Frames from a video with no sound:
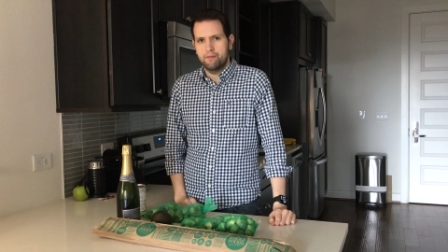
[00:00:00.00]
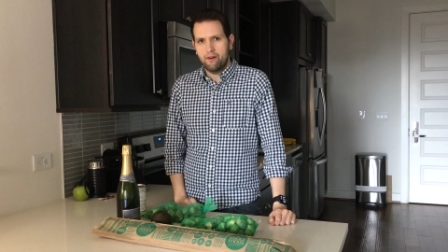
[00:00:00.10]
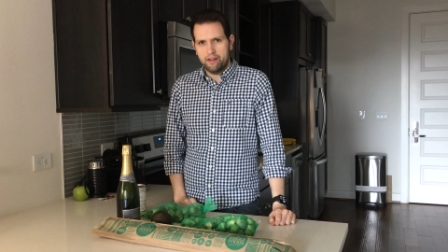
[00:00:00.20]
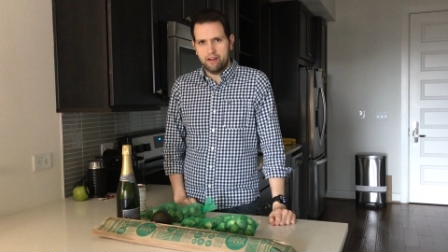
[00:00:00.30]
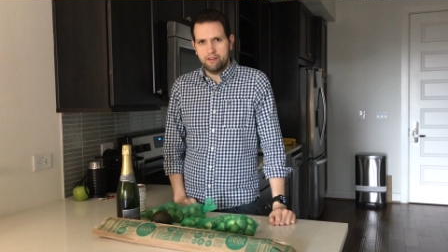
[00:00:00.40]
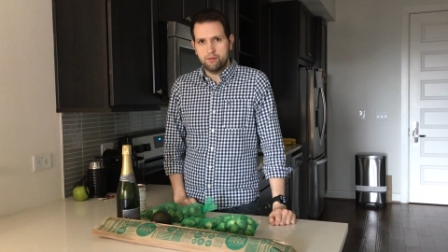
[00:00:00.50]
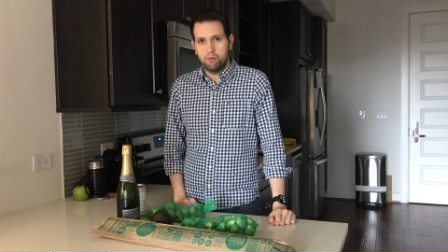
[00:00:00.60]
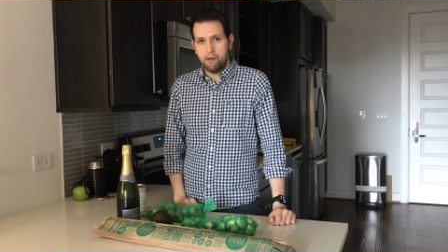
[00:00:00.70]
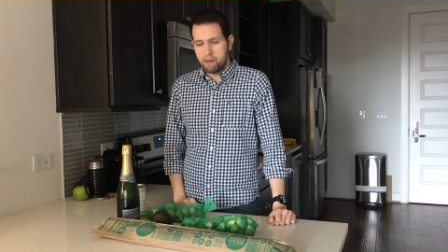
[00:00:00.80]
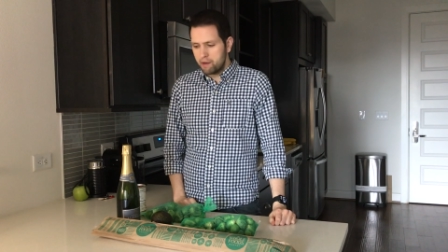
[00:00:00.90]
All right, guys,
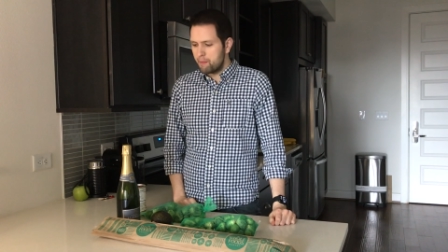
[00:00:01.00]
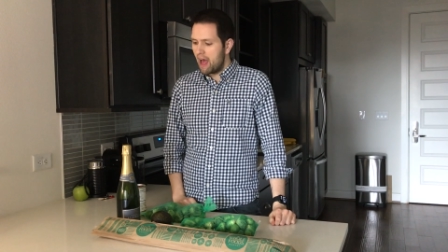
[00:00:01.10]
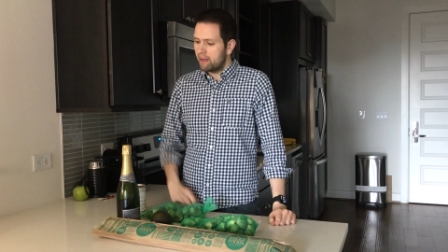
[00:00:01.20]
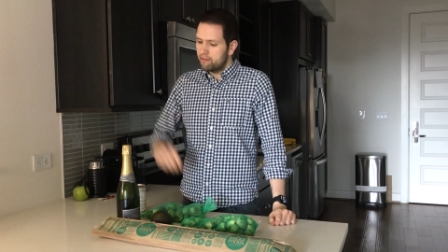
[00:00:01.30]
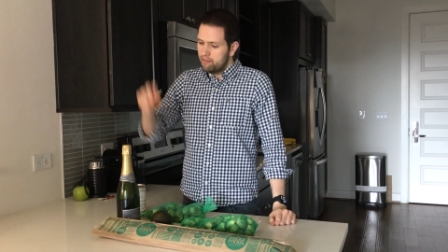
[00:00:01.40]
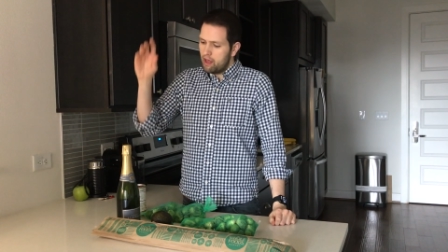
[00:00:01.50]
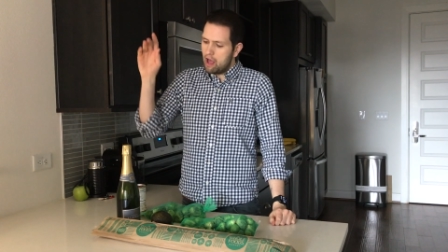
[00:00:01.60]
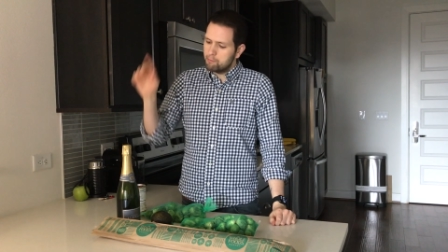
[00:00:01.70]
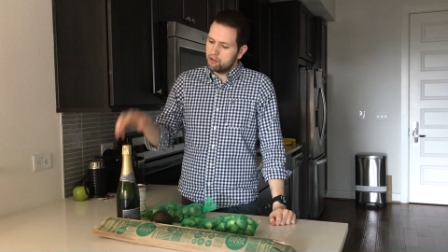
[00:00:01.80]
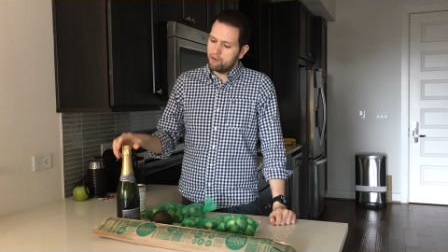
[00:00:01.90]
well, I made it back.
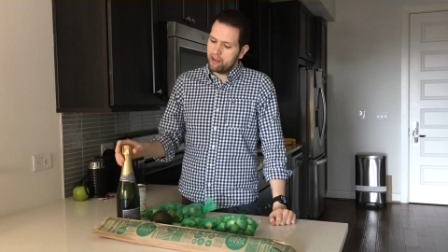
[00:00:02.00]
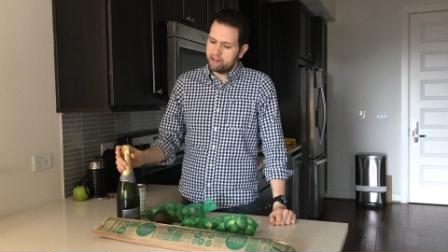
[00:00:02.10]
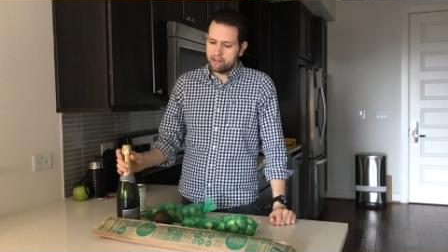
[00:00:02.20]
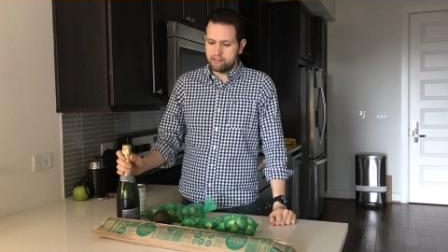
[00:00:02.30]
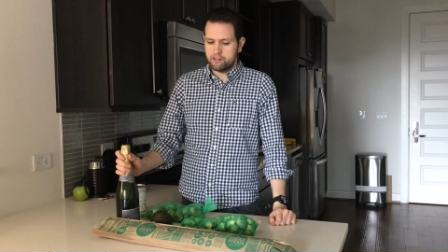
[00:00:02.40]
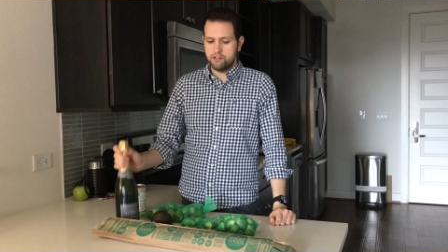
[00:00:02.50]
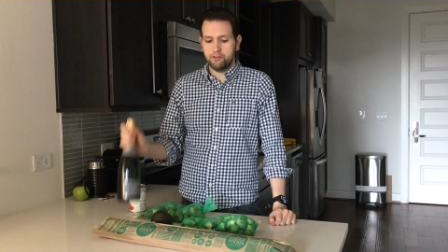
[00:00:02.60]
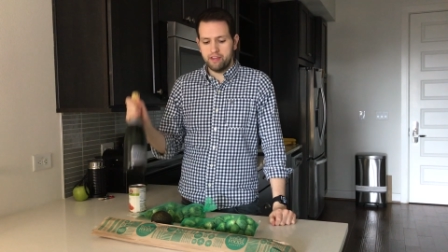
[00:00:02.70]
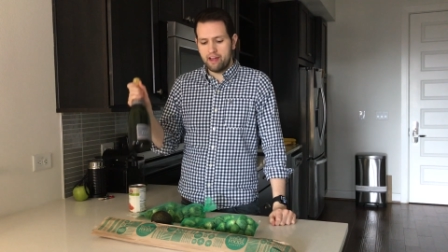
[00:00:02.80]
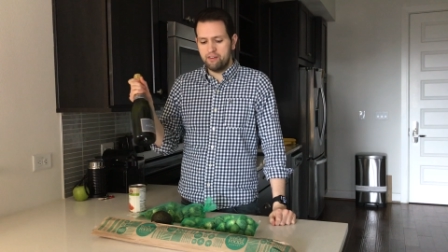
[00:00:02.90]
I'm gonna go ahead and get this
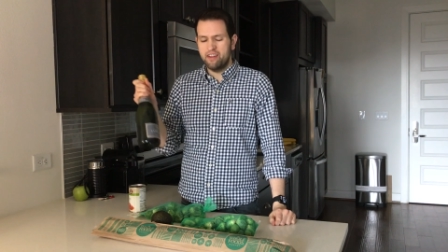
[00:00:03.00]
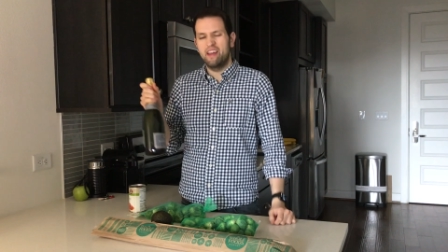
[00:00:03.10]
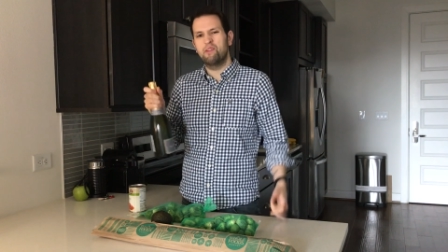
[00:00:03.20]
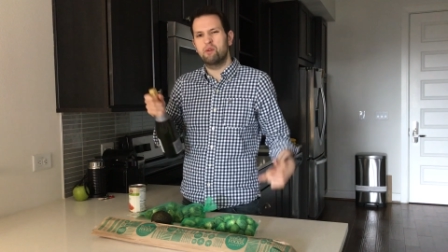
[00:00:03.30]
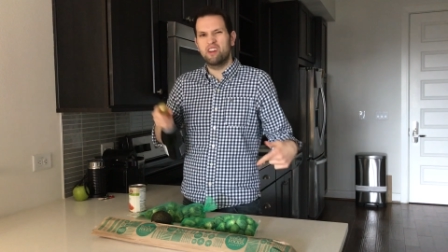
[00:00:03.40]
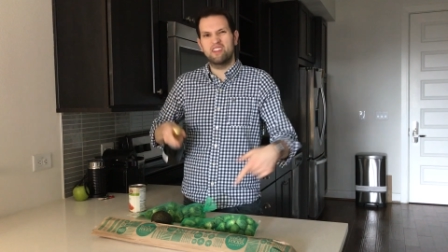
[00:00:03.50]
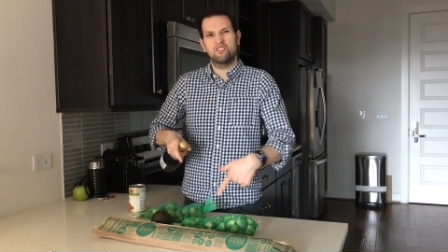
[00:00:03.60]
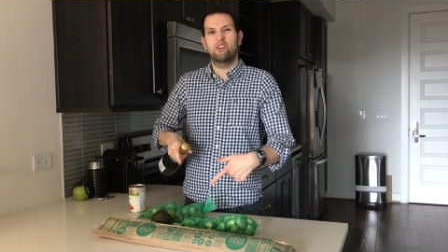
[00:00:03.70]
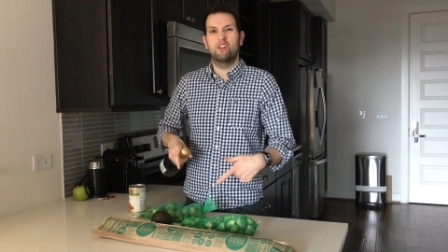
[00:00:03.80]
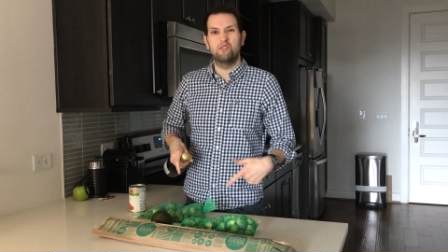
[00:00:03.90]
chilled down, and then we're gonna get
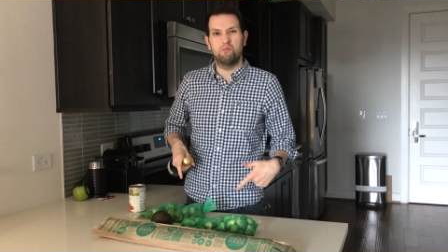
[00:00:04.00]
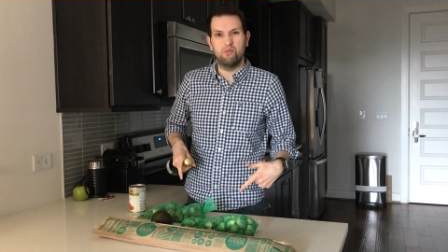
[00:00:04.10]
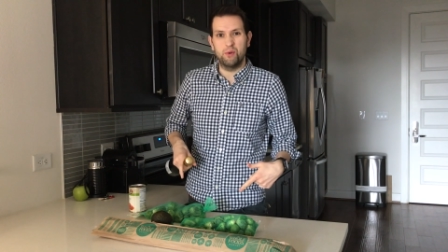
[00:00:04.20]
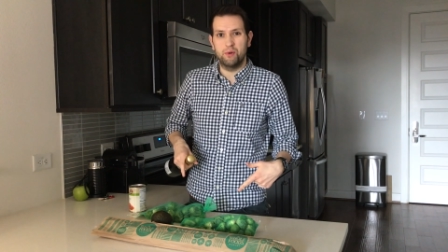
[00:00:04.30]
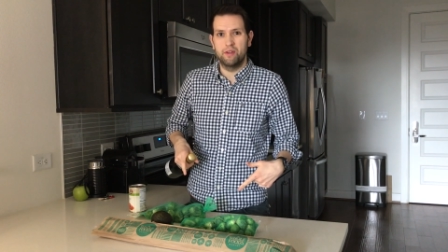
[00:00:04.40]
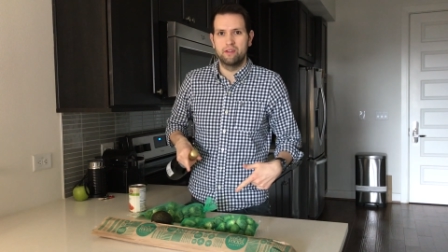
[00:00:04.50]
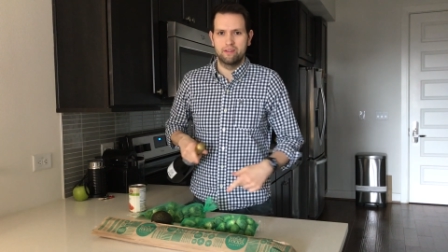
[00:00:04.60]
started on some food.